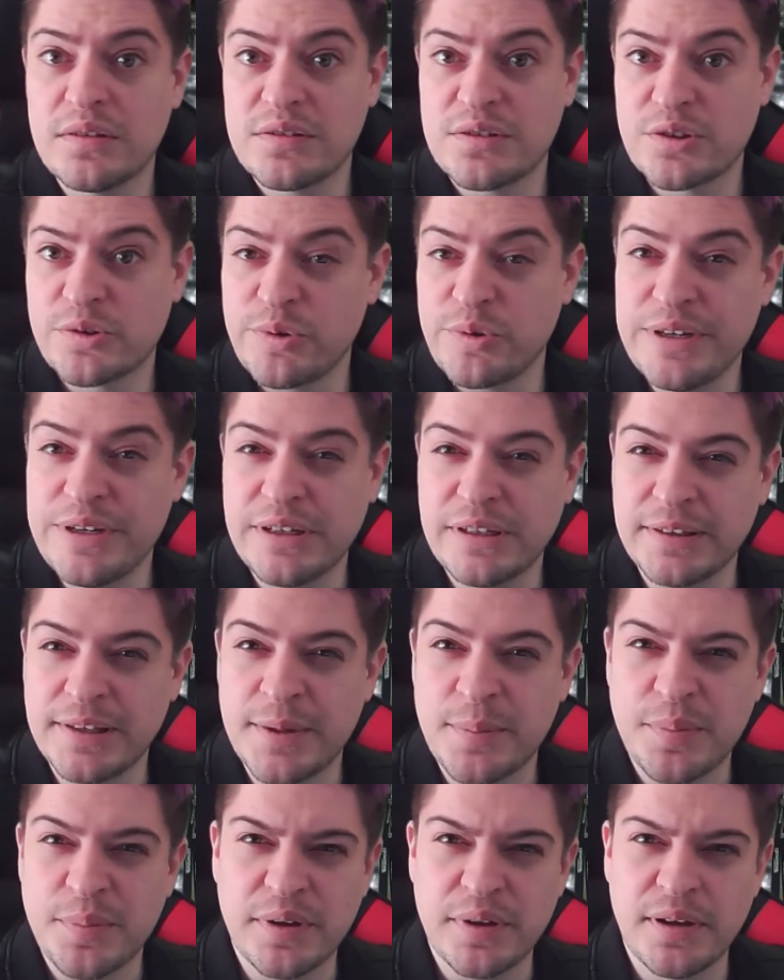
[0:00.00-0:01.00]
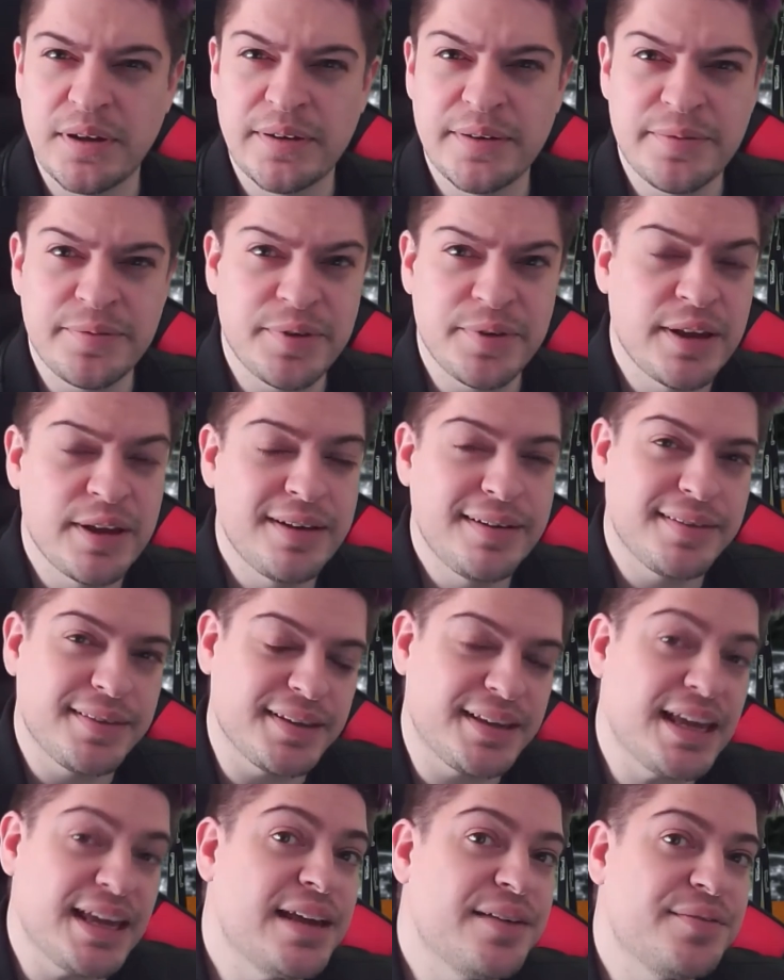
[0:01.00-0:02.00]
screen clip of the
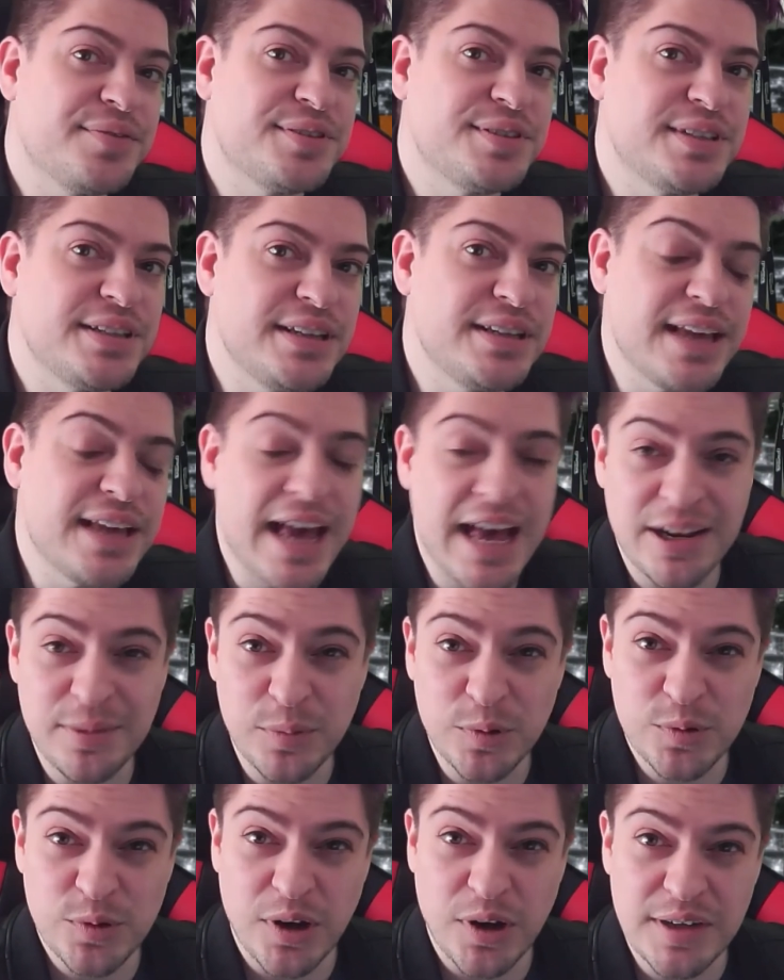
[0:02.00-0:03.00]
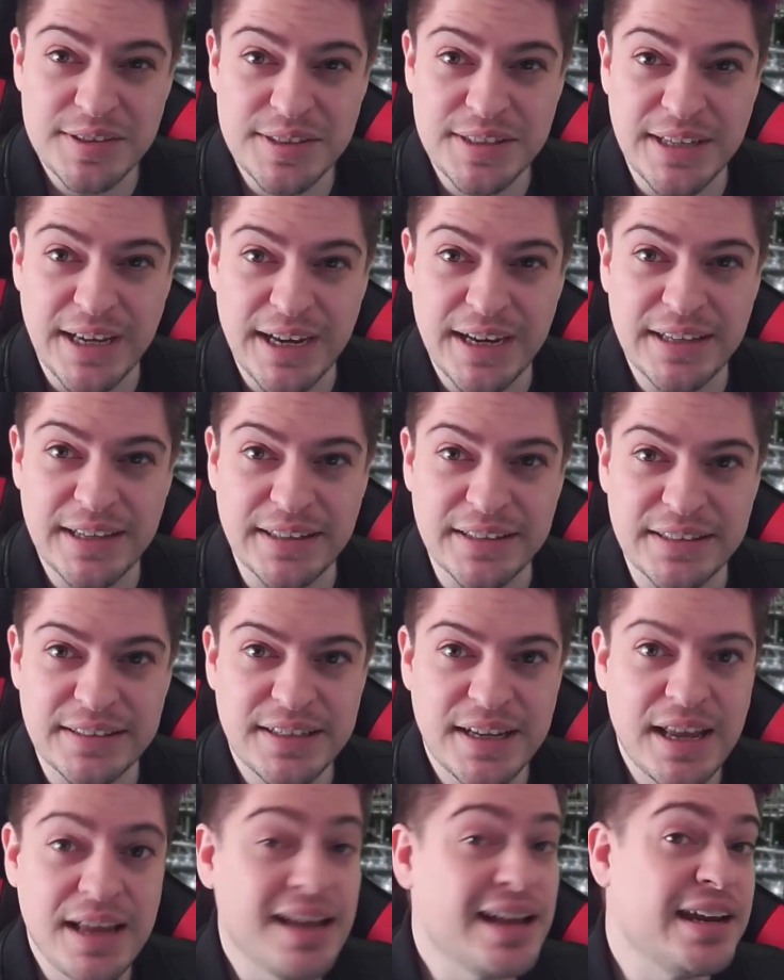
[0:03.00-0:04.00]
KFC Animal Crossing island.
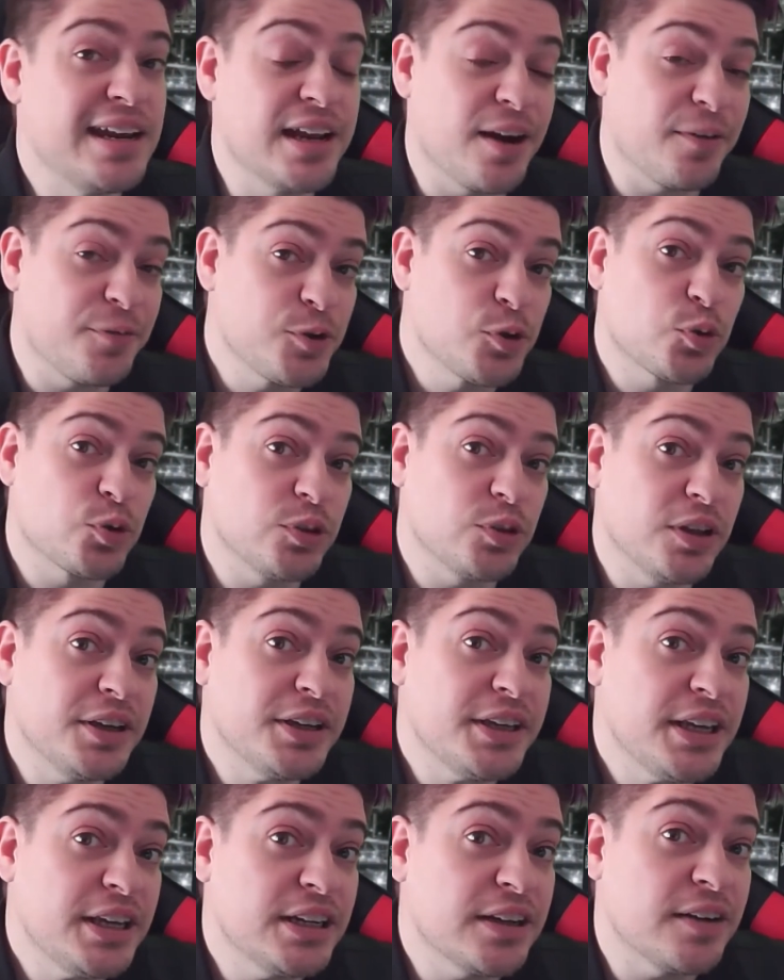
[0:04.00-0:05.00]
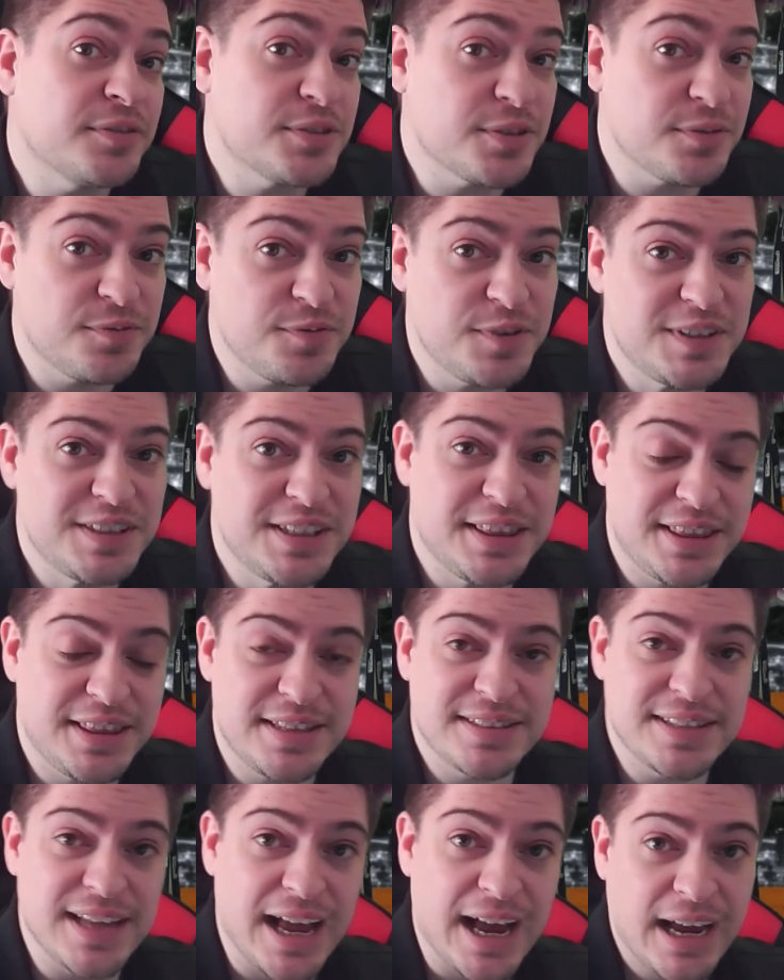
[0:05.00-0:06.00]
Now, if you were lucky enough to visit
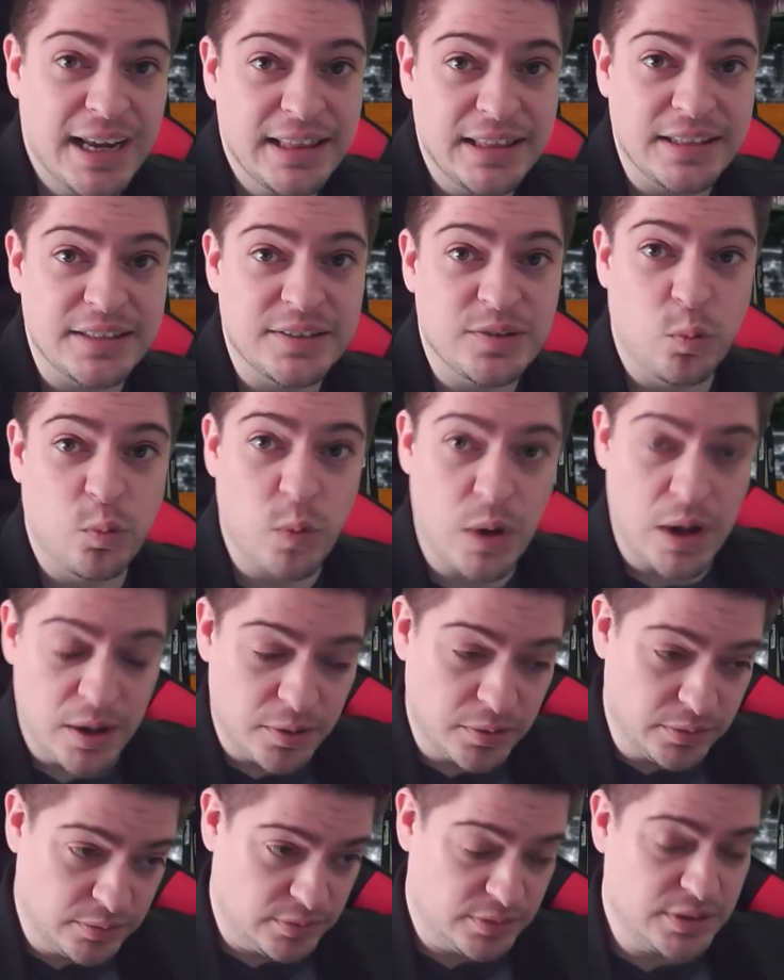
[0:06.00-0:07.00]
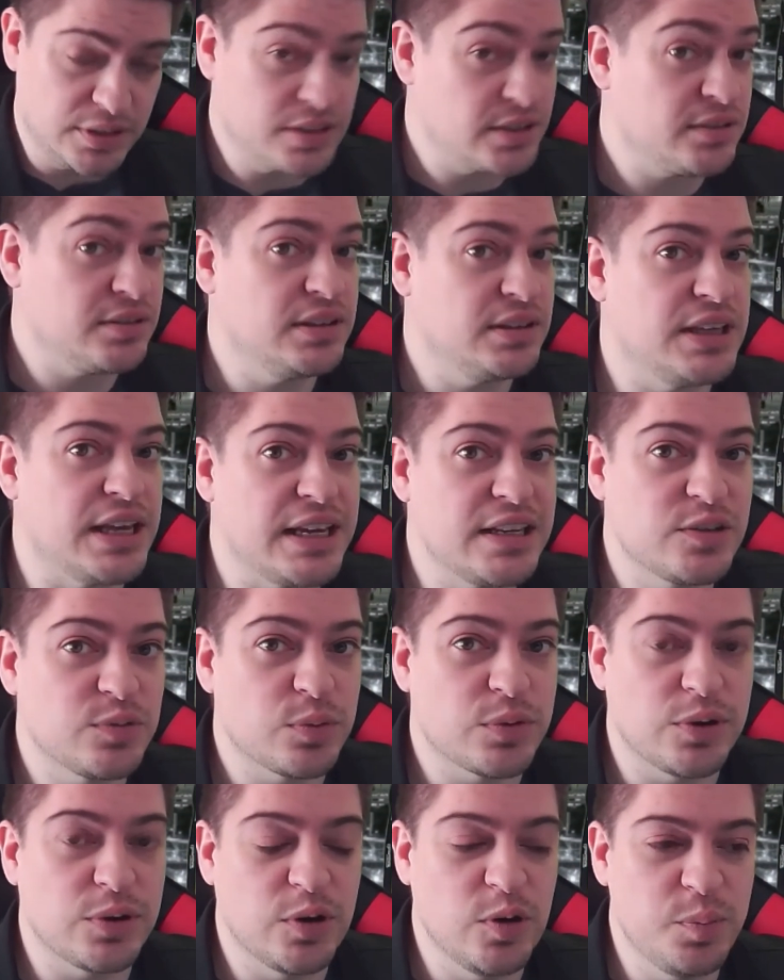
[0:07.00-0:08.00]
this island while the gates
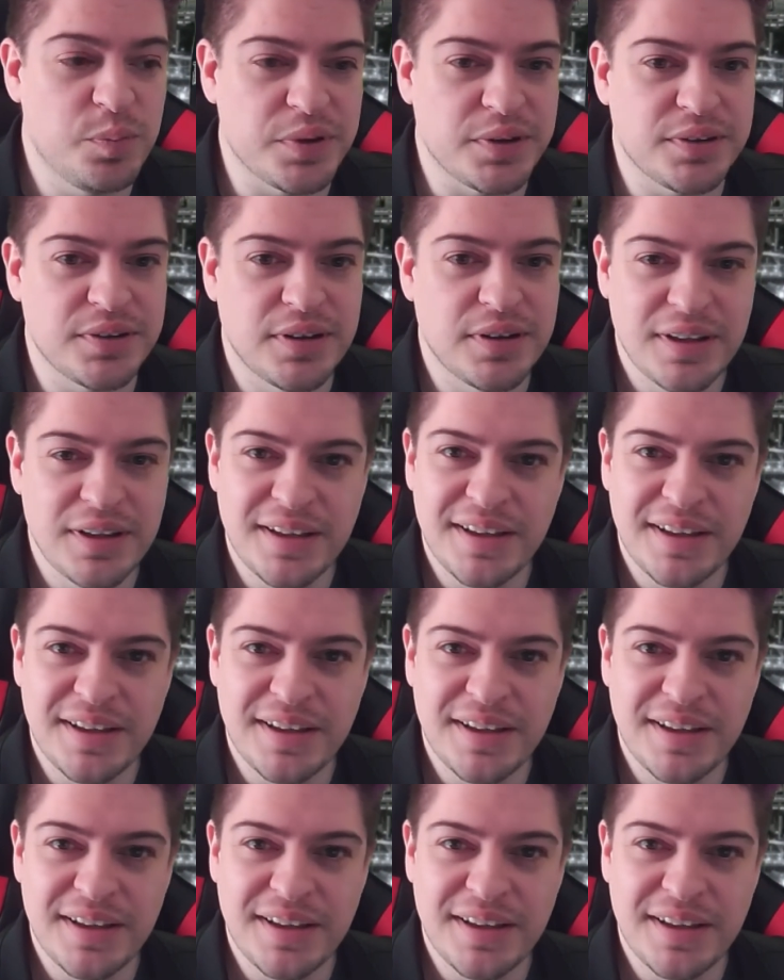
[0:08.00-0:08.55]
were open,